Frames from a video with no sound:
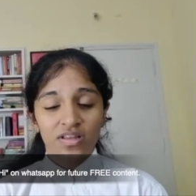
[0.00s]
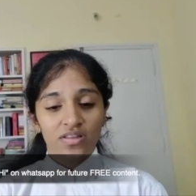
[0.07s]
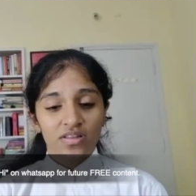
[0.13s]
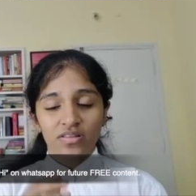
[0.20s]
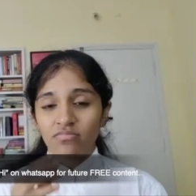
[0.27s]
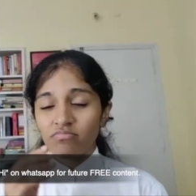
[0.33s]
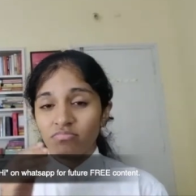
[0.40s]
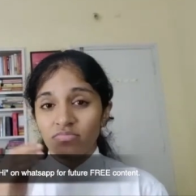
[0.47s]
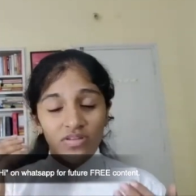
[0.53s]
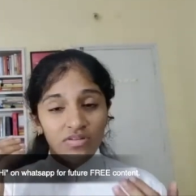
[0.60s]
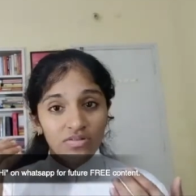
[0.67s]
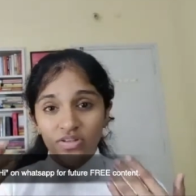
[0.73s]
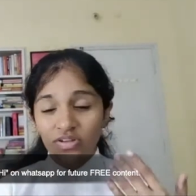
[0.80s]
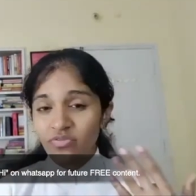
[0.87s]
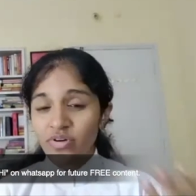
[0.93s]
the
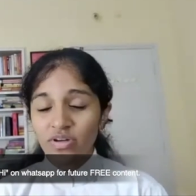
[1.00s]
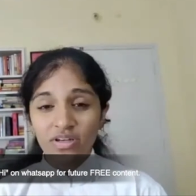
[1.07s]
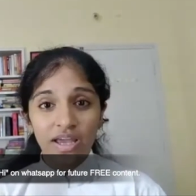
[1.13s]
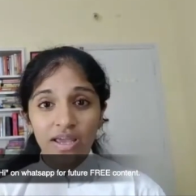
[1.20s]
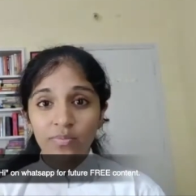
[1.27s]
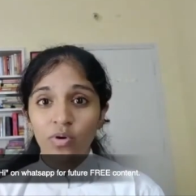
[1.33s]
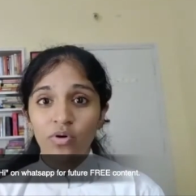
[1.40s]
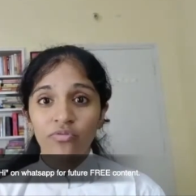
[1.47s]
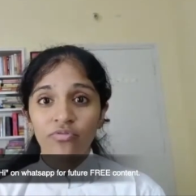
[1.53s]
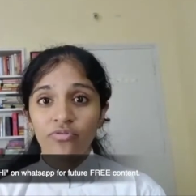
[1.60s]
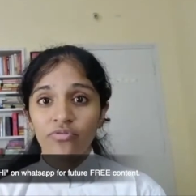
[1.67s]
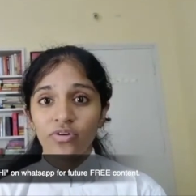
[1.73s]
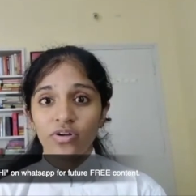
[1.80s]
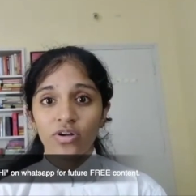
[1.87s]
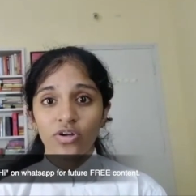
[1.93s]
different type of,
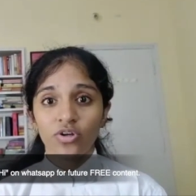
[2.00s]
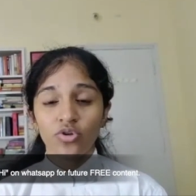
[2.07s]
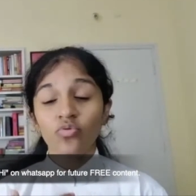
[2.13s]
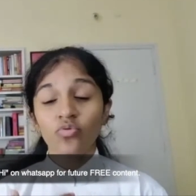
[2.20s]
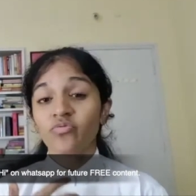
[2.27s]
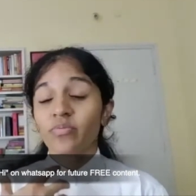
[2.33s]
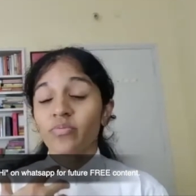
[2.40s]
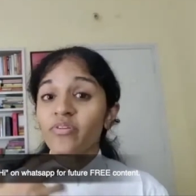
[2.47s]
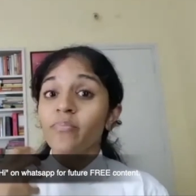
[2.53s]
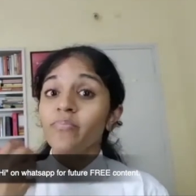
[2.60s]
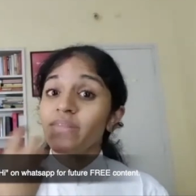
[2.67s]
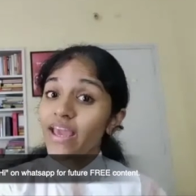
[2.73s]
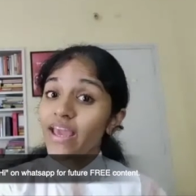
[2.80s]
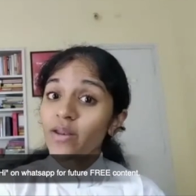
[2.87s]
from their